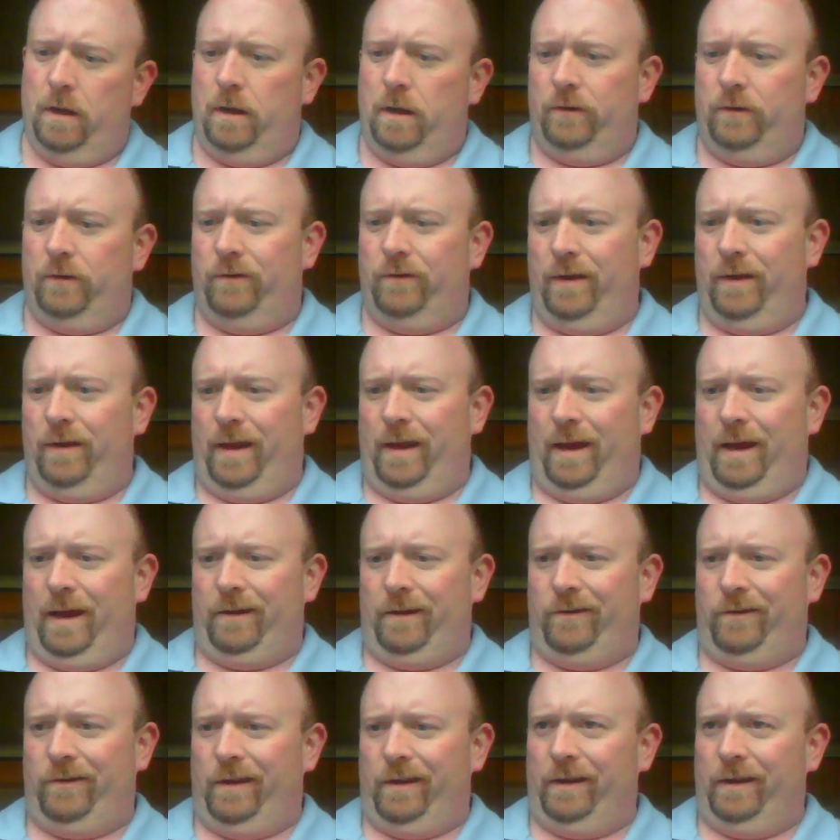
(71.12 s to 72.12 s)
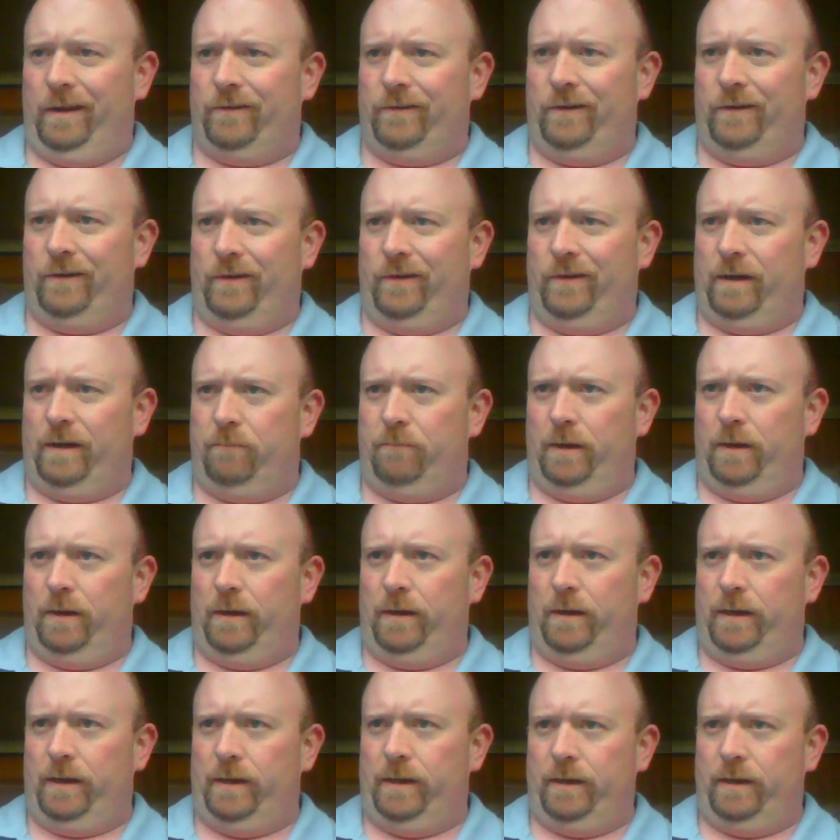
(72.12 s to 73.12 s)
so yeah, I said, as I said, I paid
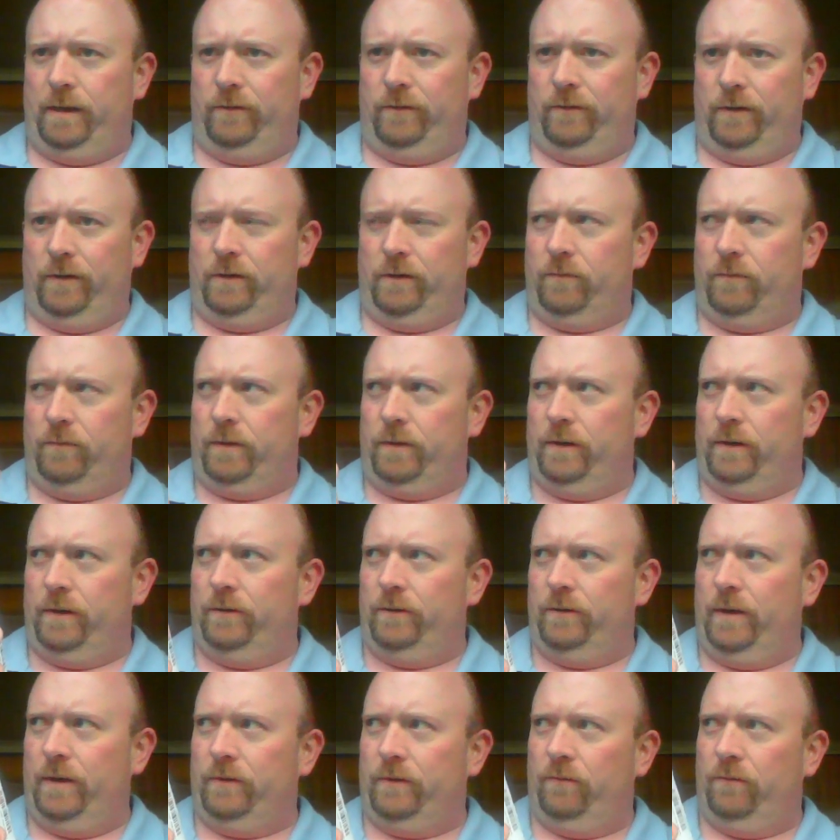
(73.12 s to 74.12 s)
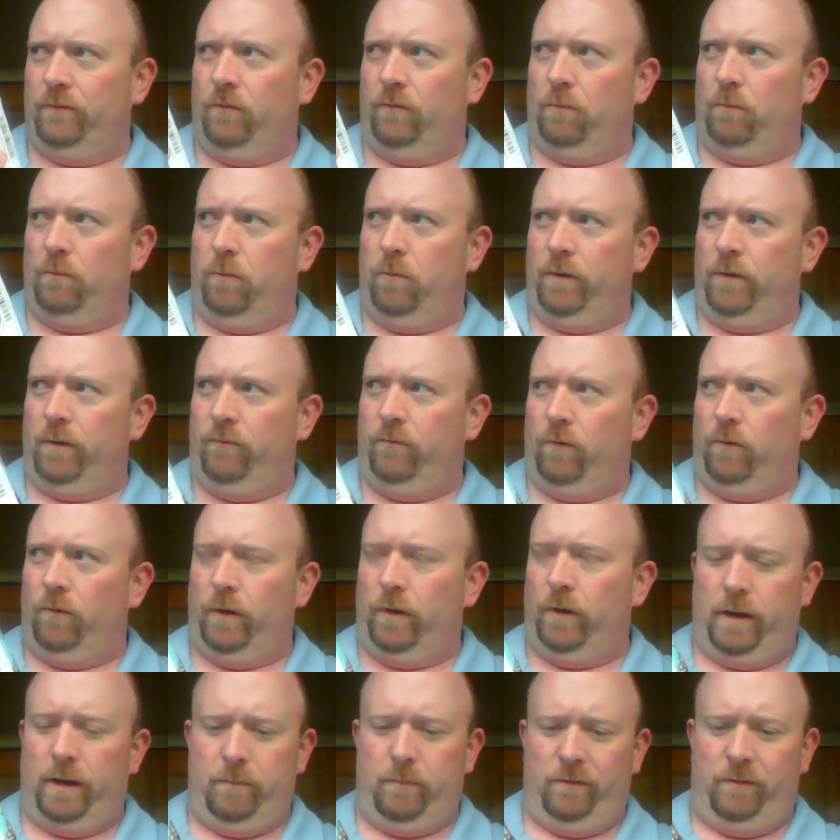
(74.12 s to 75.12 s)
ninety-nine cents for this. It has a four point
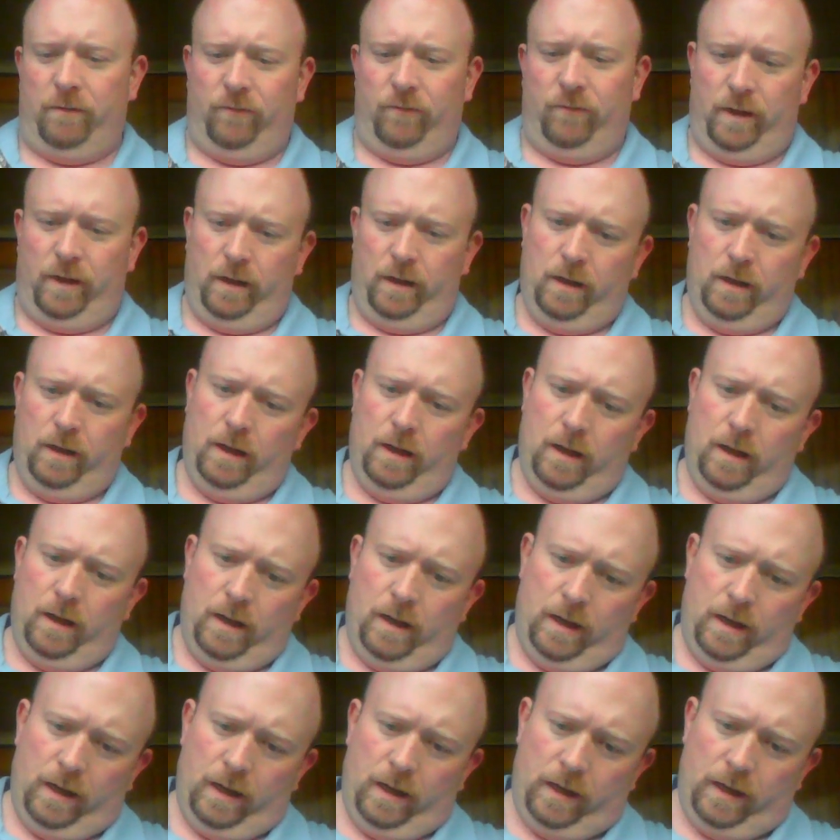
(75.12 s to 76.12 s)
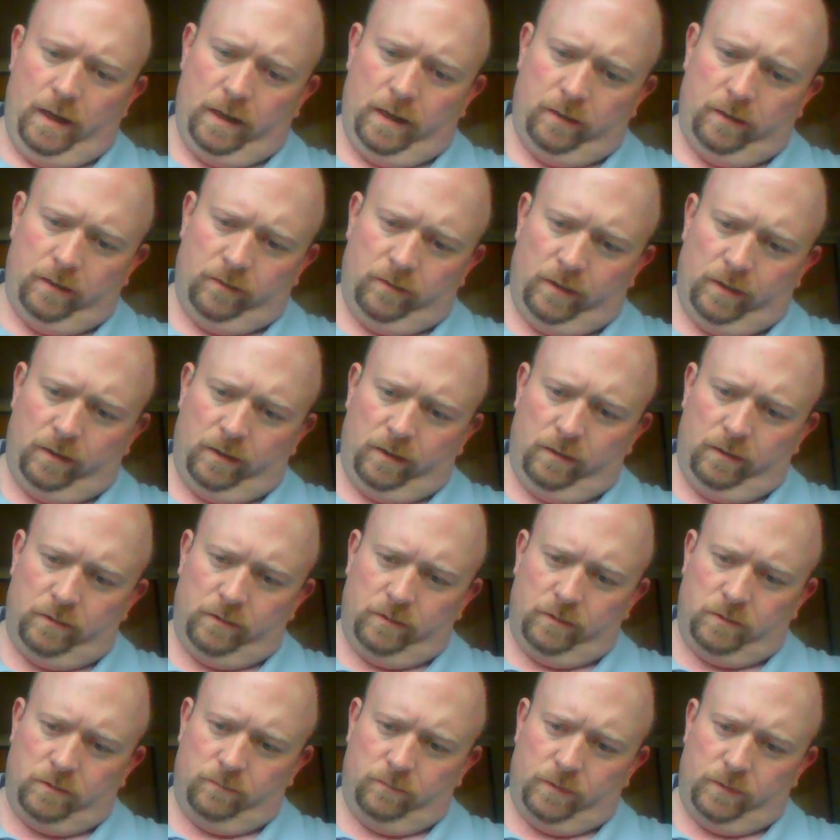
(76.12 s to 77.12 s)
four A B V, and uh,
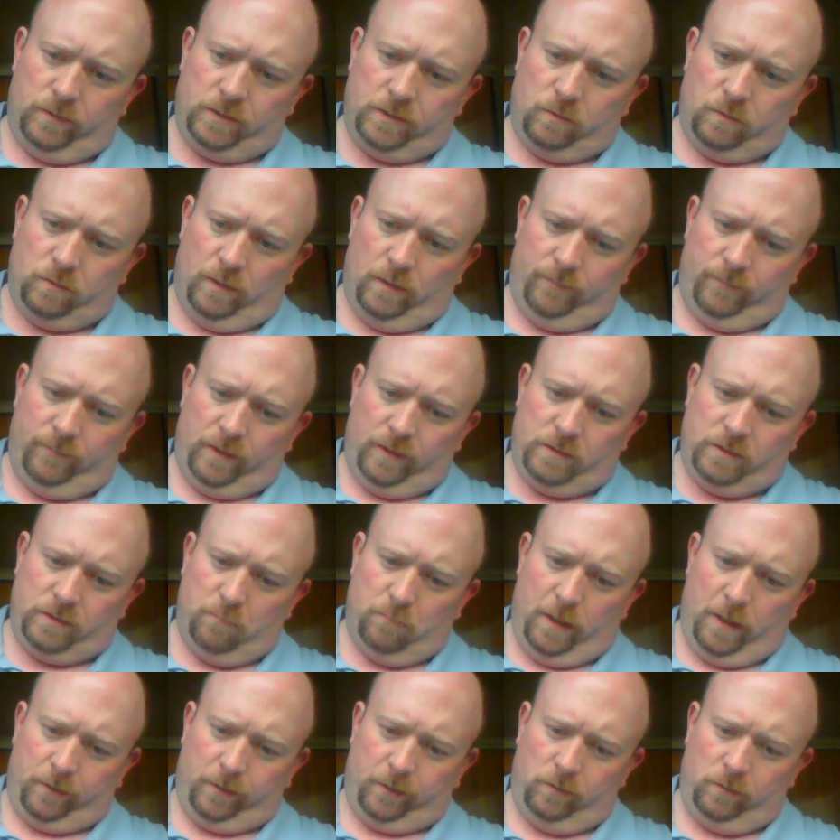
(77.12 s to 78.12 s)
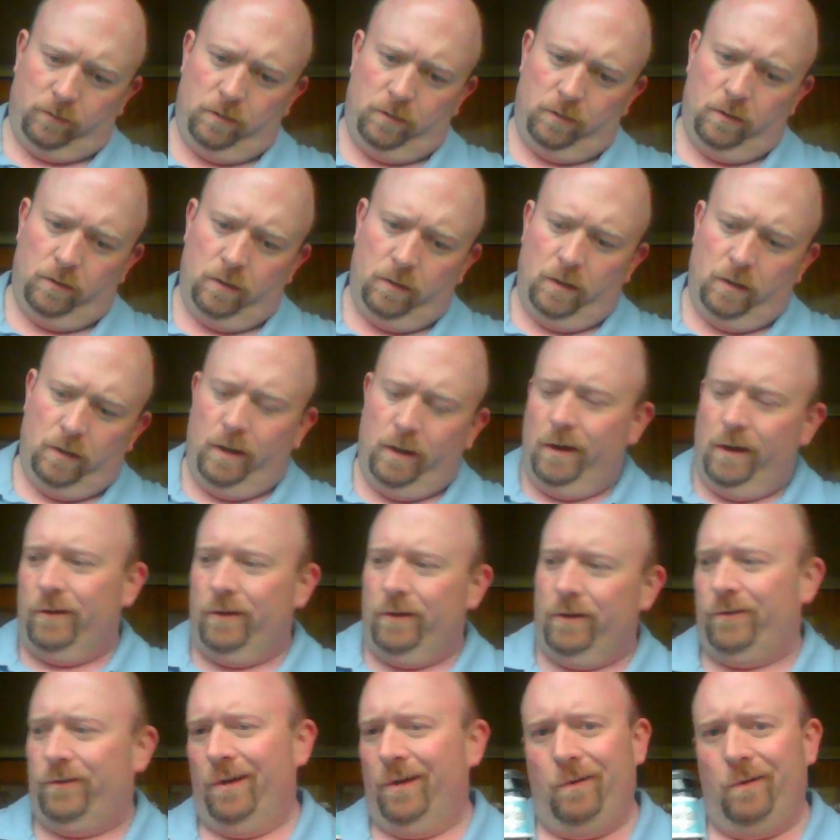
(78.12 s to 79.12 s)
this twelve ounce bottle.
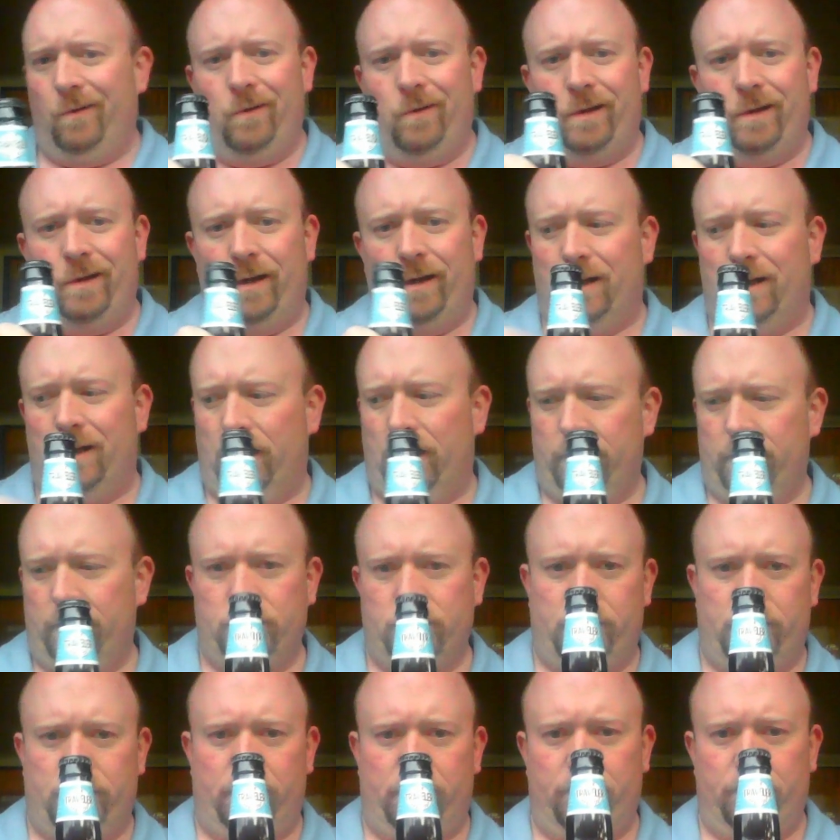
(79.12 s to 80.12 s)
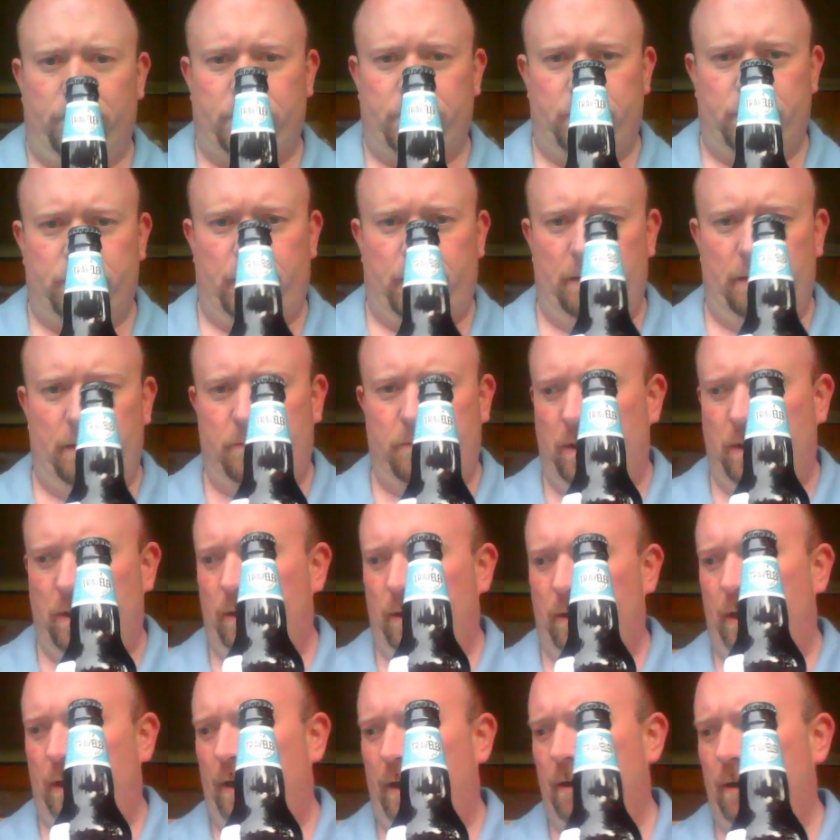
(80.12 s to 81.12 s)
So uh, I don't see any reason to keep
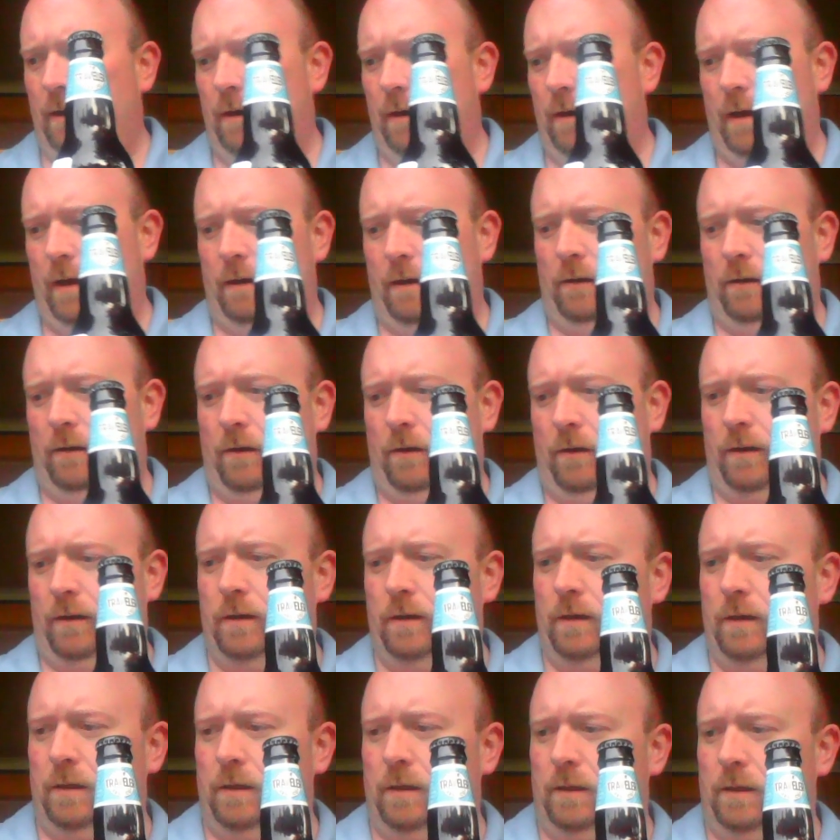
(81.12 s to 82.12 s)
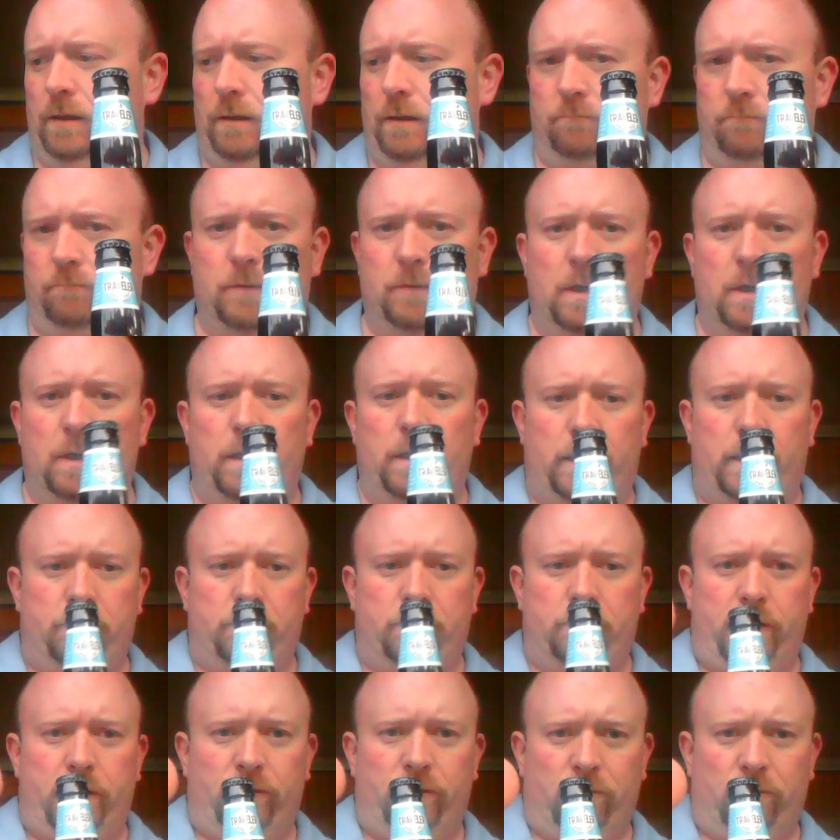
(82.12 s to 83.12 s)
talking any longer. Um, I'm going to
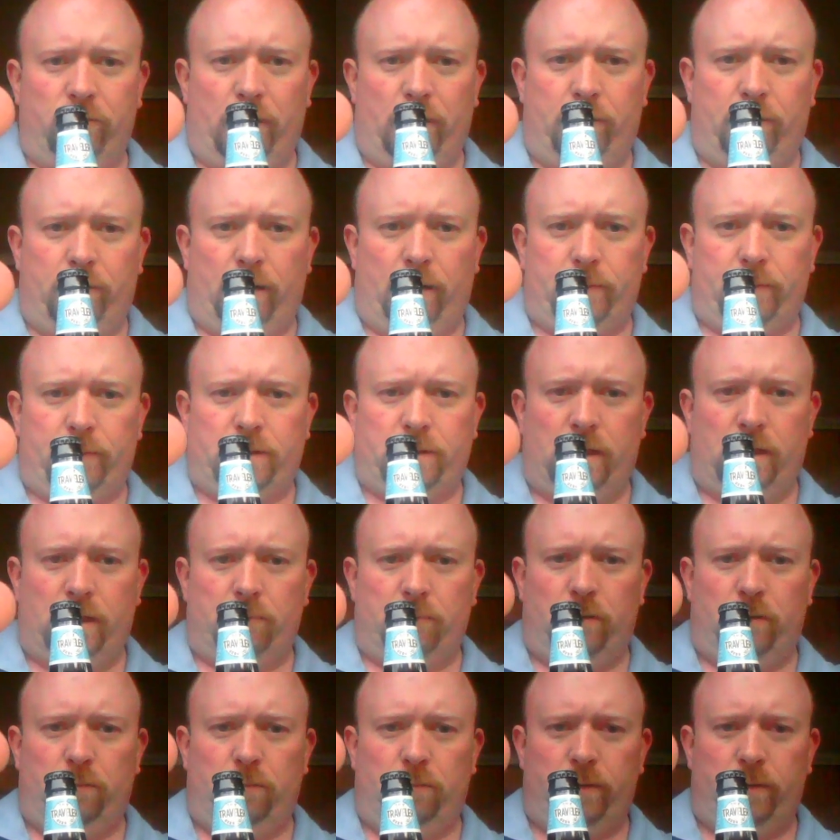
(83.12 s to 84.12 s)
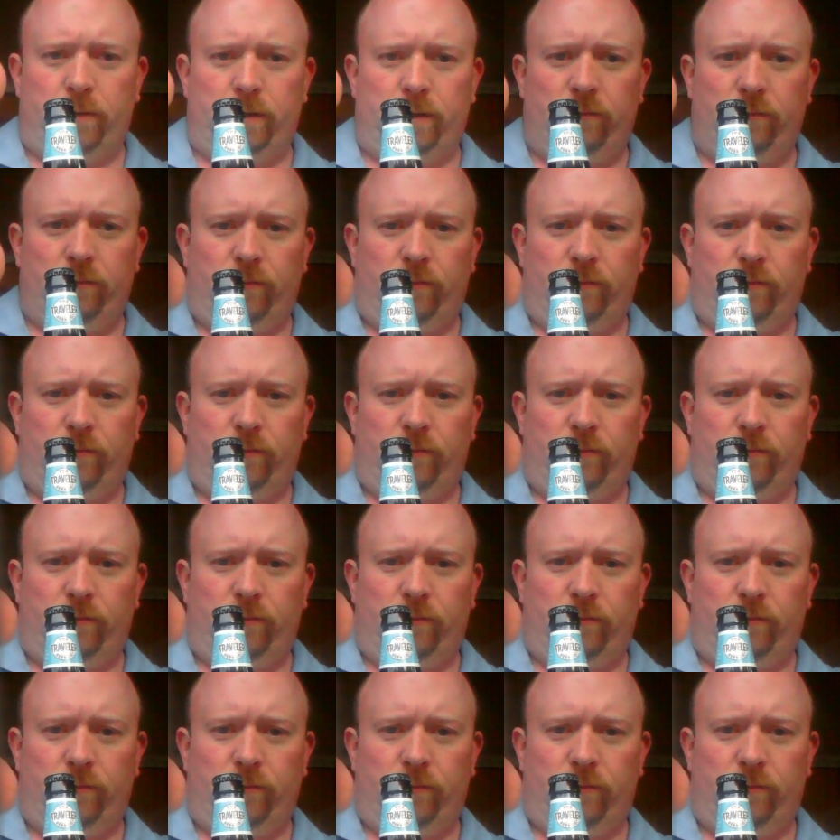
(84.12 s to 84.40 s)
be using my pop the top opener